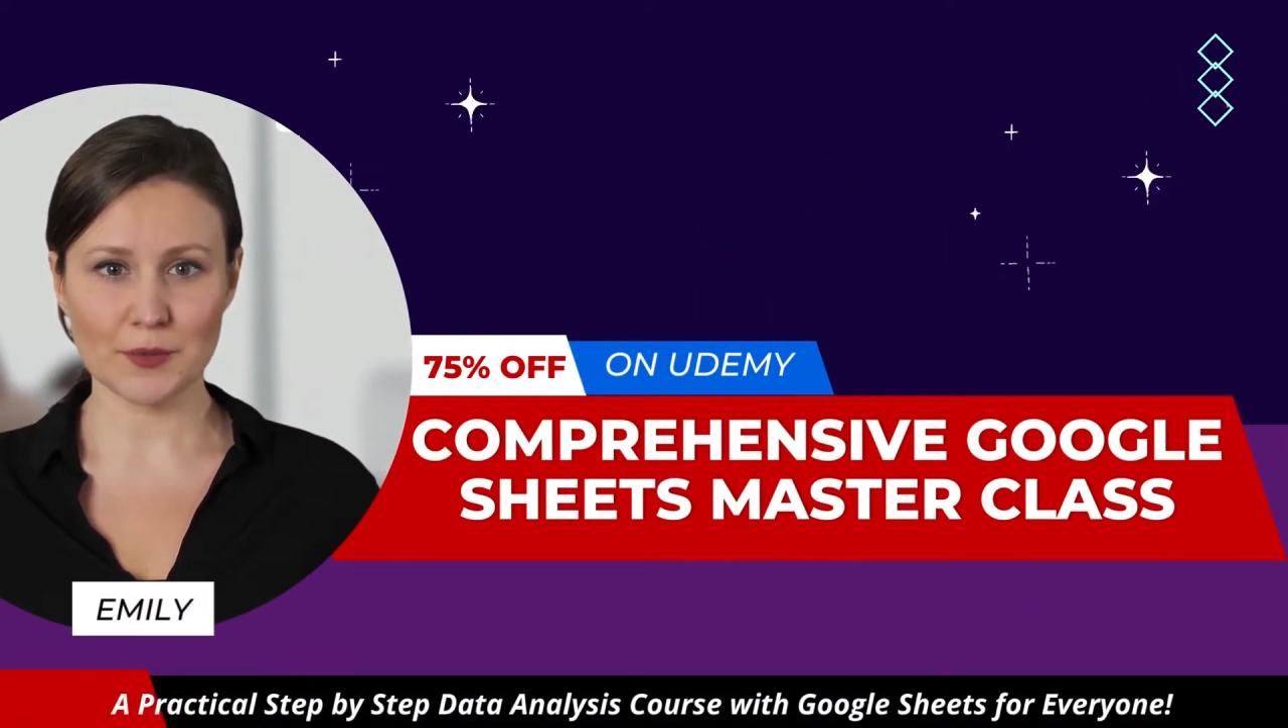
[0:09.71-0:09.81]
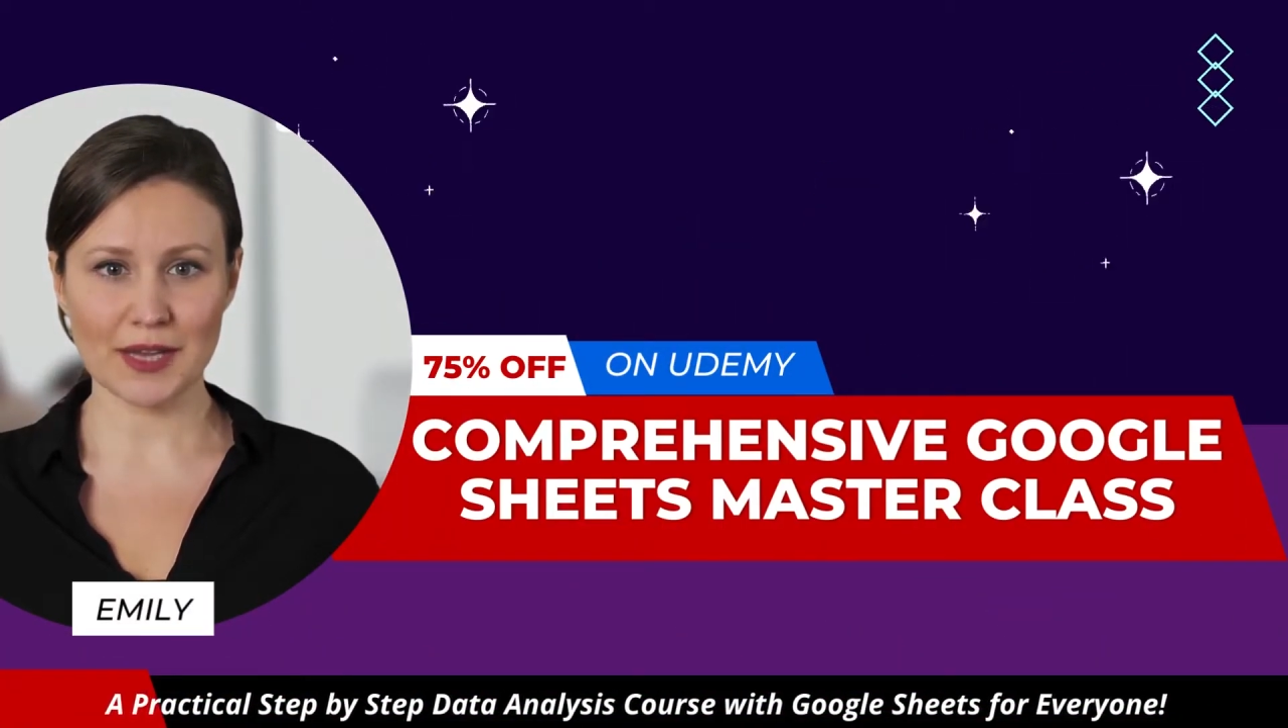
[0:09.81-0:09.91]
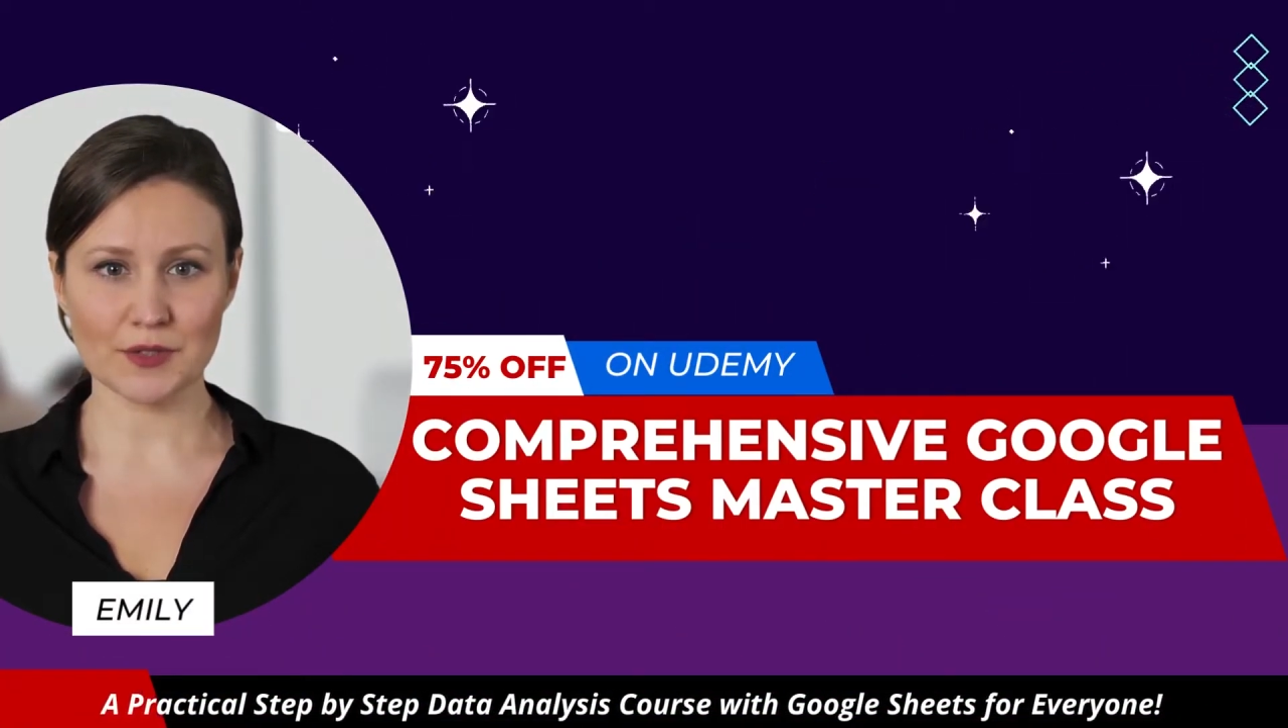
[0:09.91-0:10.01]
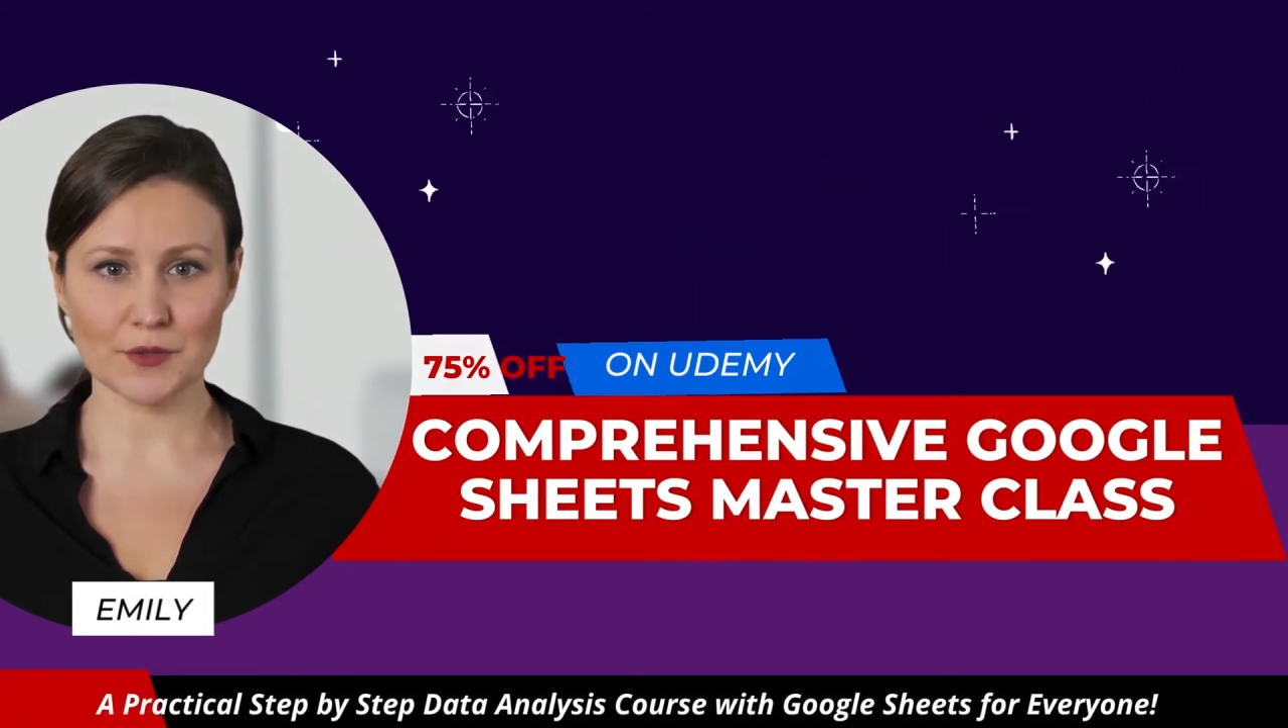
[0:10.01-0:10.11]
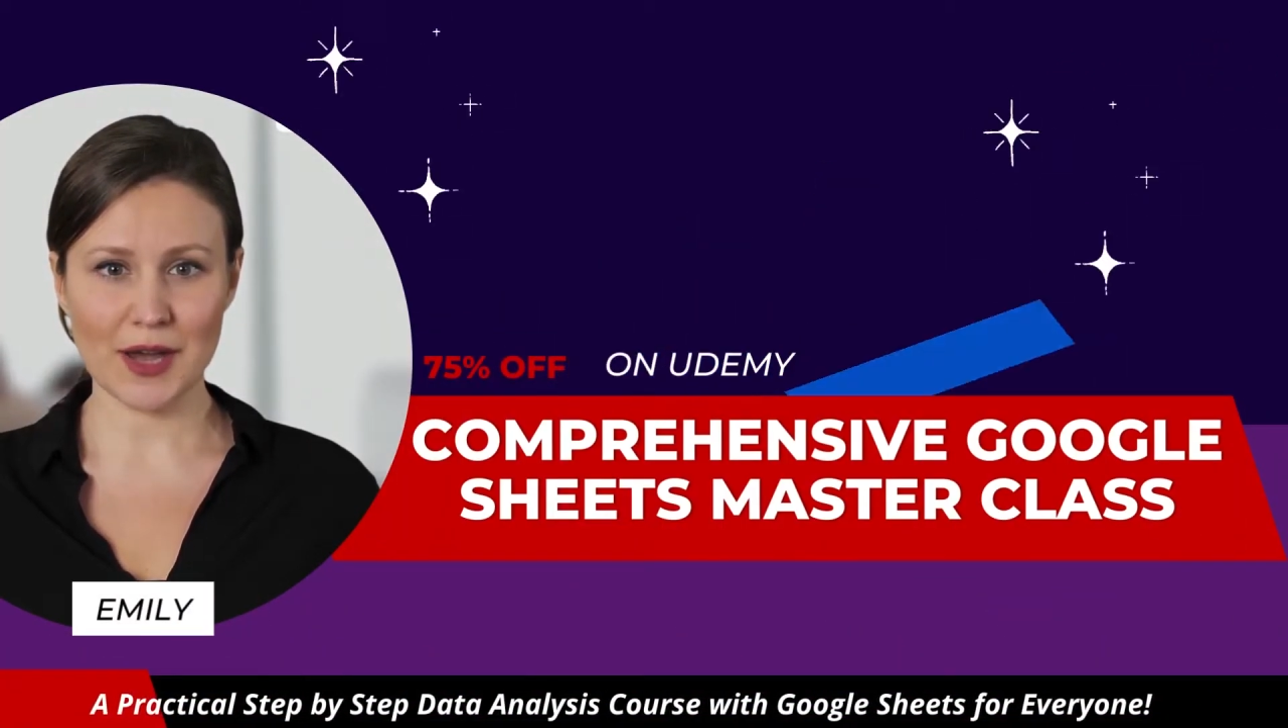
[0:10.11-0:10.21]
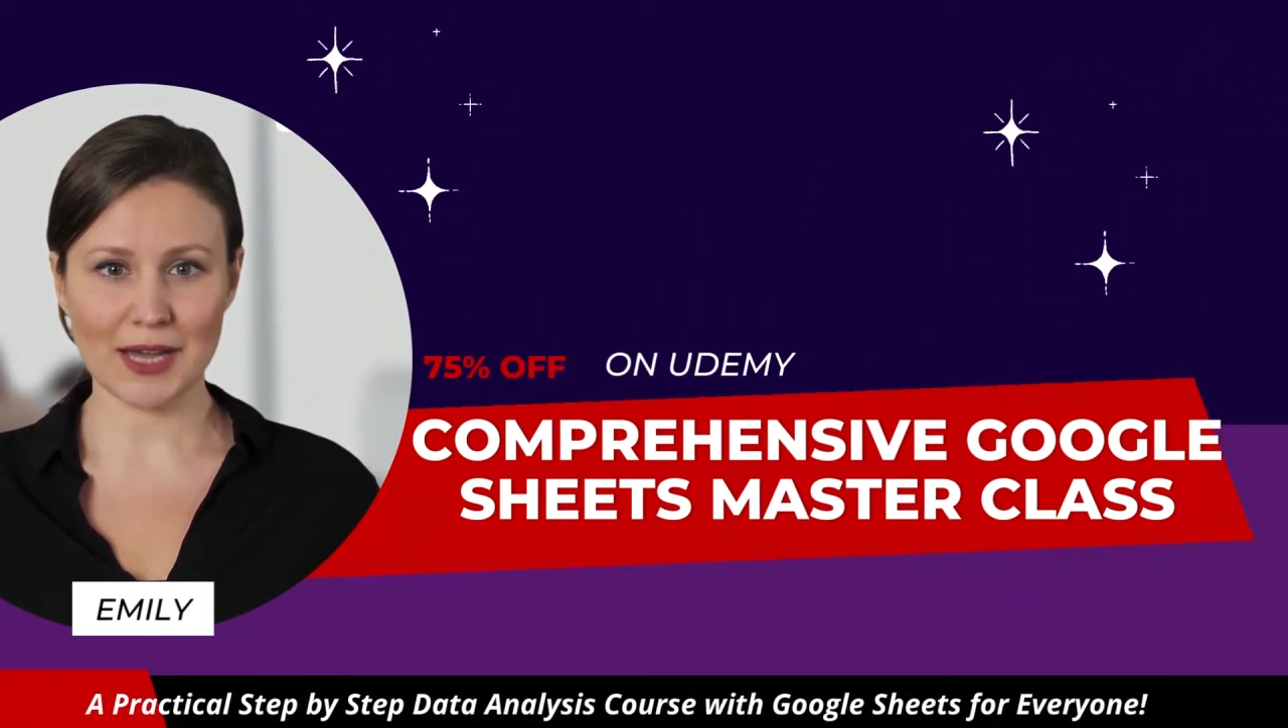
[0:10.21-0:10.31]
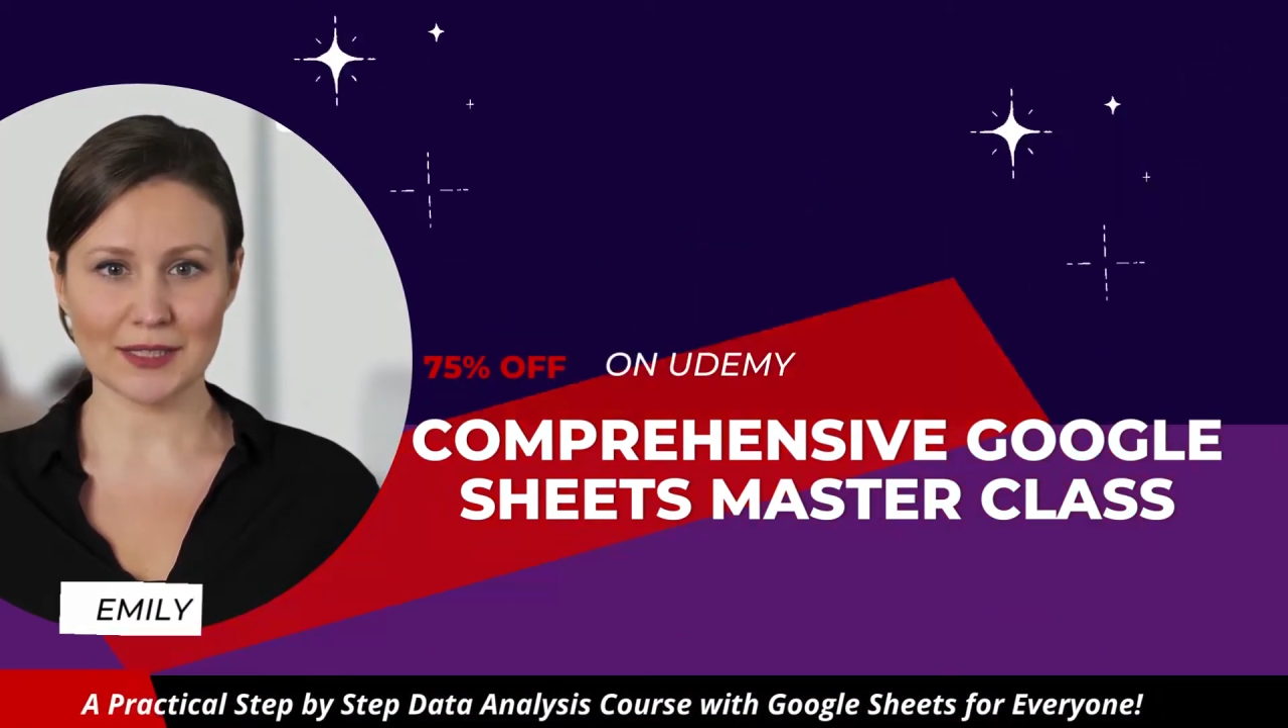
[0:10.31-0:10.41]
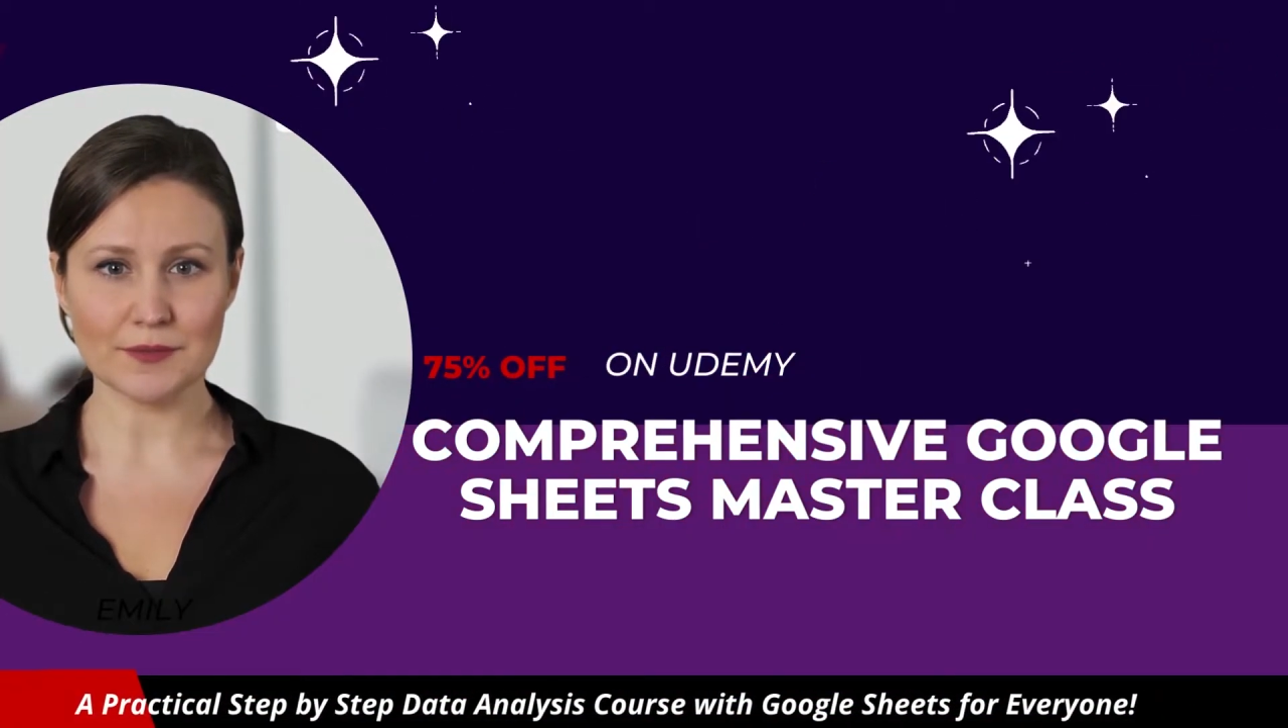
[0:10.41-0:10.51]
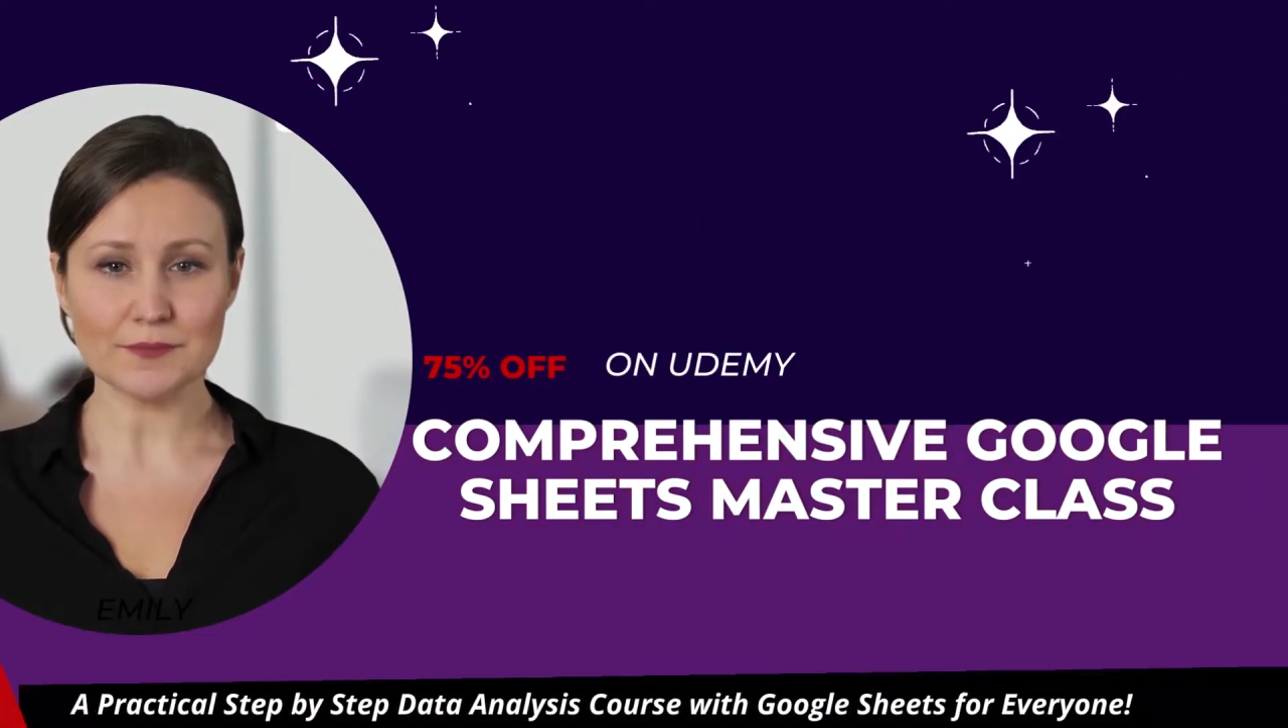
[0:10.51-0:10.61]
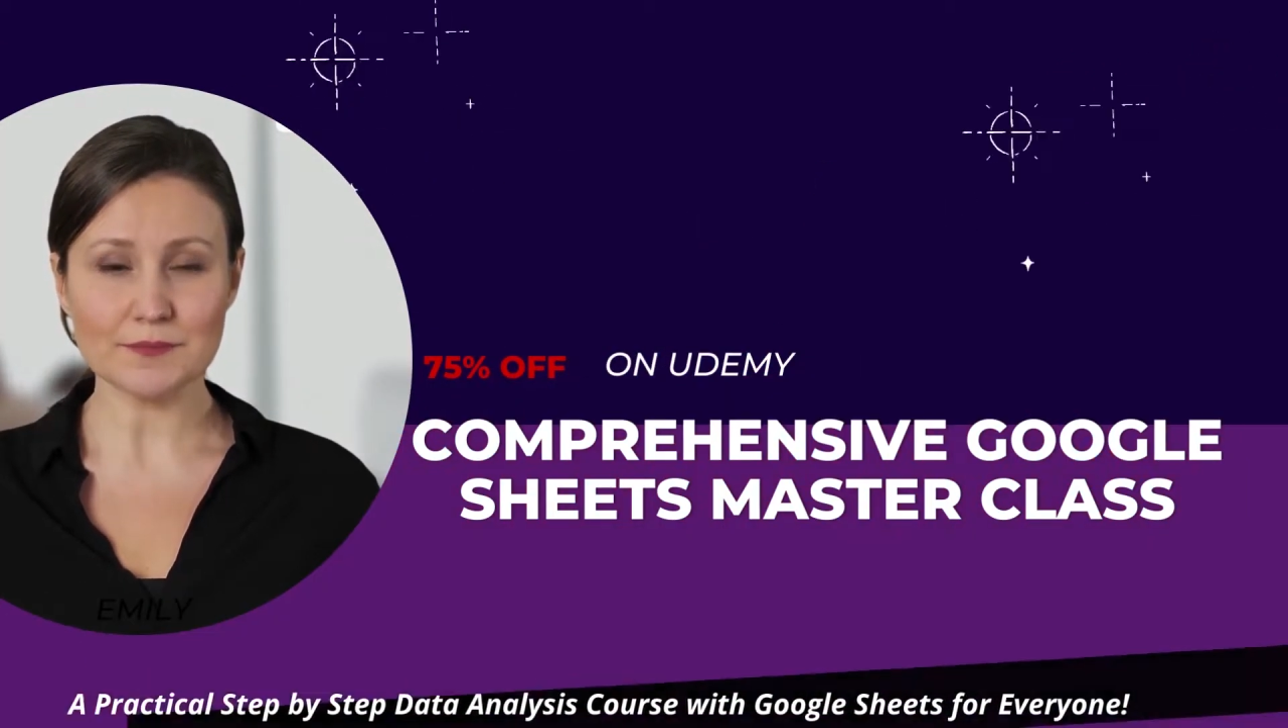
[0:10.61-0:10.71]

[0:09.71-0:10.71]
Masterclass,